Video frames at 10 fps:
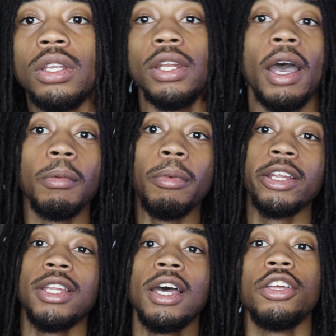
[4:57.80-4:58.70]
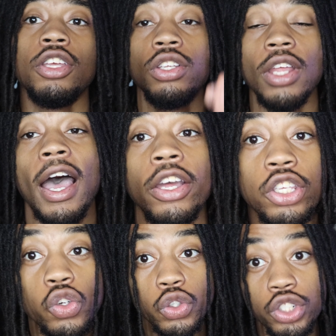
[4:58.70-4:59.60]
Now I'm gonna break down how
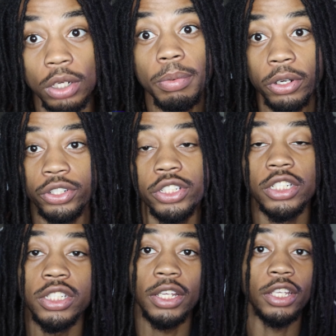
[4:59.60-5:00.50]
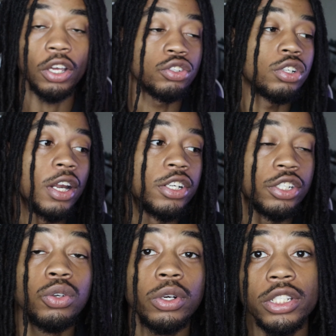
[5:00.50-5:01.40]
you should approach this and your
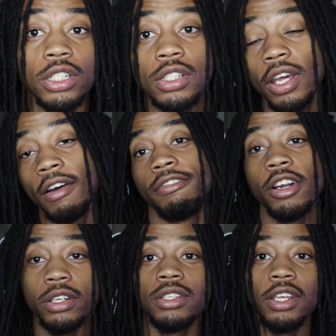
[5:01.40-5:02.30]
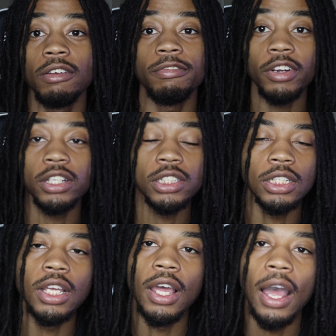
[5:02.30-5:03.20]
strategy towards this. Now, first thing first,
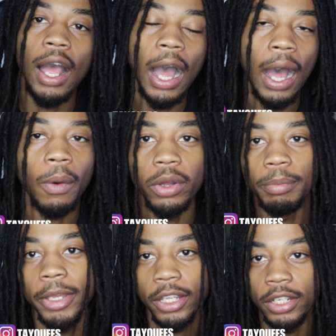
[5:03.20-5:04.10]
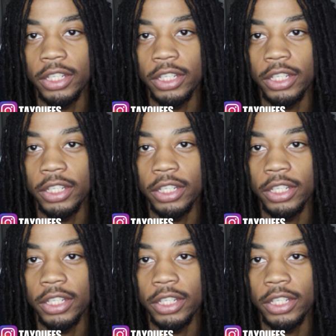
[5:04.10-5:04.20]
I would pick a